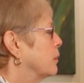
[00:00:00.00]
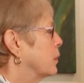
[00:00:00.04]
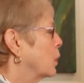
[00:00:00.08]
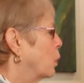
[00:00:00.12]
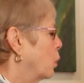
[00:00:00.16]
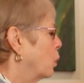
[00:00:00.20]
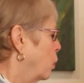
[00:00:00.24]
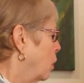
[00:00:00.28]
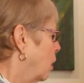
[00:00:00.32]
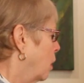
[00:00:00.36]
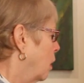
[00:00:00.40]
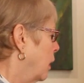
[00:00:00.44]

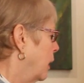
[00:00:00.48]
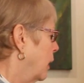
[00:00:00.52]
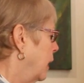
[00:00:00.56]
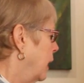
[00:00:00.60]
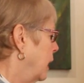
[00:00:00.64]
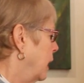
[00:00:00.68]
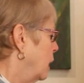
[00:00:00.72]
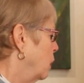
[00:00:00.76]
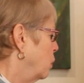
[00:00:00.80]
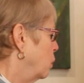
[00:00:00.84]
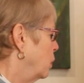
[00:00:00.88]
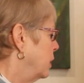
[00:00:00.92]

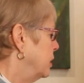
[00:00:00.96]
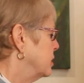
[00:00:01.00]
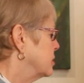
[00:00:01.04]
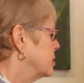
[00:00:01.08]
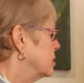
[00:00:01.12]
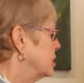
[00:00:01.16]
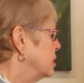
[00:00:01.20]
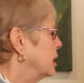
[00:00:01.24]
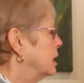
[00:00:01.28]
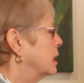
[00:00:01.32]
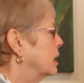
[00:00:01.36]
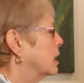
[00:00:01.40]
why we
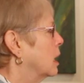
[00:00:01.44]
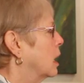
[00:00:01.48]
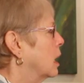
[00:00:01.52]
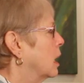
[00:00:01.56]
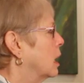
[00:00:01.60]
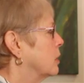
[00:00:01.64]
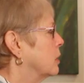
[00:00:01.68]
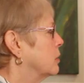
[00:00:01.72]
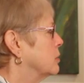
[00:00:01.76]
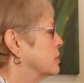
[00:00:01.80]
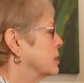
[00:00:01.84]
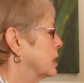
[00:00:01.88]
see
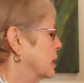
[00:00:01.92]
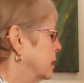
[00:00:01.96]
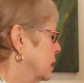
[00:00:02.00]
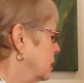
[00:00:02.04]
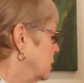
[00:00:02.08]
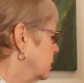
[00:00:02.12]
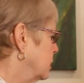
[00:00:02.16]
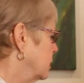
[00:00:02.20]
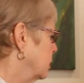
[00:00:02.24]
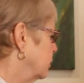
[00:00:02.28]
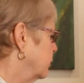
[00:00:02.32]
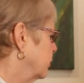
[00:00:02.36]
colors a little
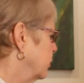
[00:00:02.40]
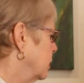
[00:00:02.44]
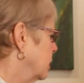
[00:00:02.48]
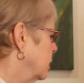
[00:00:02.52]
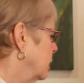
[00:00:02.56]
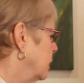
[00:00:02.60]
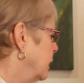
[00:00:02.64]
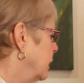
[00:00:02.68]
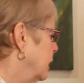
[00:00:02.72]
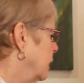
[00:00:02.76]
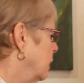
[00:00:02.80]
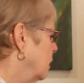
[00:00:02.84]

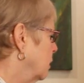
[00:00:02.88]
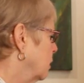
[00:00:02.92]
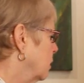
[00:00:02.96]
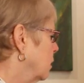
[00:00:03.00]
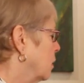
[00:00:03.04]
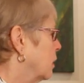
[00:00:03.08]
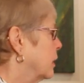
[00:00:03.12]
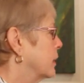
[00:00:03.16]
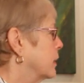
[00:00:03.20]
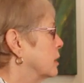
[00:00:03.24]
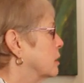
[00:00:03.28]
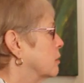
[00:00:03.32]
differently
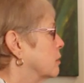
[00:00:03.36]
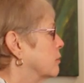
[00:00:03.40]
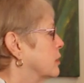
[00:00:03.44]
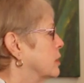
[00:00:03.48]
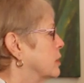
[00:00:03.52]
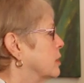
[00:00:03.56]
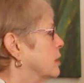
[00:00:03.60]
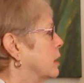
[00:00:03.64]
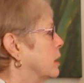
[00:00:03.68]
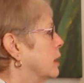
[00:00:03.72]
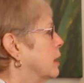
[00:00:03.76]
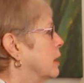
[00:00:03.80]
on
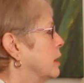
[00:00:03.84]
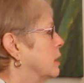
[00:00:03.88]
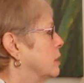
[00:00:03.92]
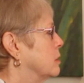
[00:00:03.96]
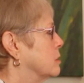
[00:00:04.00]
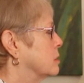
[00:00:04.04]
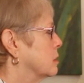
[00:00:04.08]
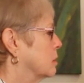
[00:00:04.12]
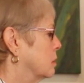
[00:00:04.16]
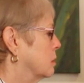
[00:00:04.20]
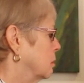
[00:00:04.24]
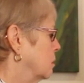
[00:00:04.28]
different
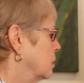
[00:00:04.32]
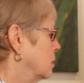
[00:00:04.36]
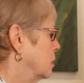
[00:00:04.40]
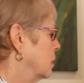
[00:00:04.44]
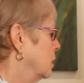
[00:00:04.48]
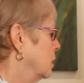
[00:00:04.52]
days, and